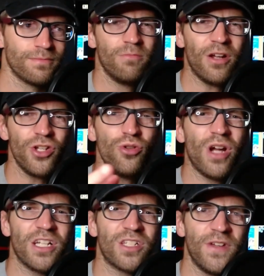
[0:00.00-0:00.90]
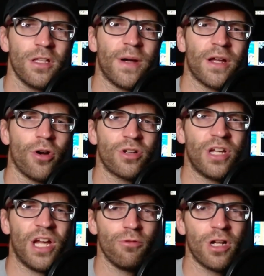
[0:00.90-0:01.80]
How do you guys feel about
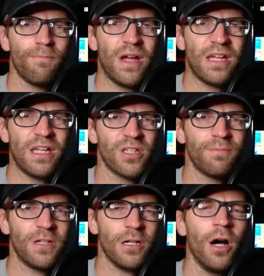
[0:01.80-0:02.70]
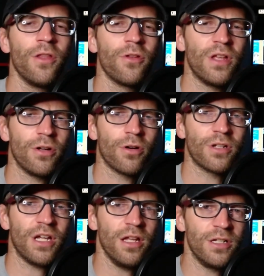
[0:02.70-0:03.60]
Arcade1Up making something other than
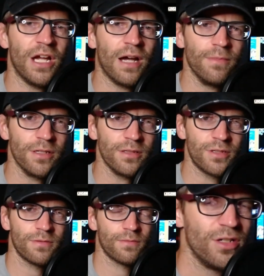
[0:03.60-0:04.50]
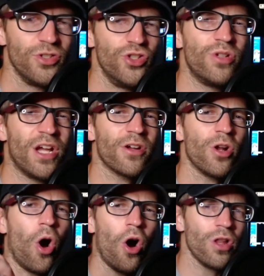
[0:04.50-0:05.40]
arcade cabinets? Do you care at
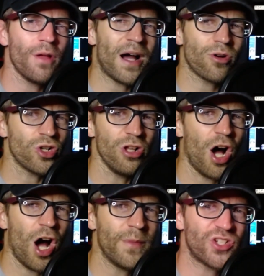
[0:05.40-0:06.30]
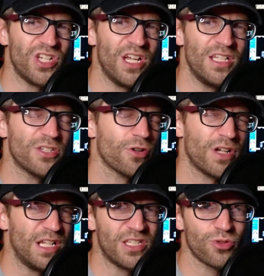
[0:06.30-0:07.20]
all about claw machines or
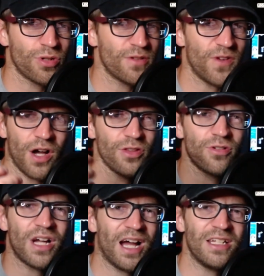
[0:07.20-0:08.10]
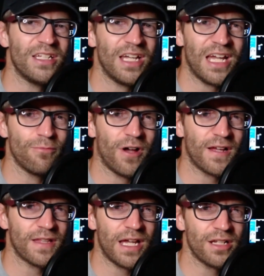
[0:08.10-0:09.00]
any sort of other kind of game
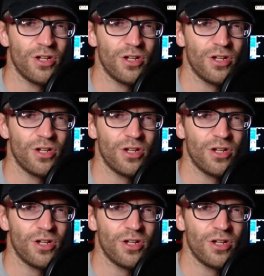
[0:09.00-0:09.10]
like that?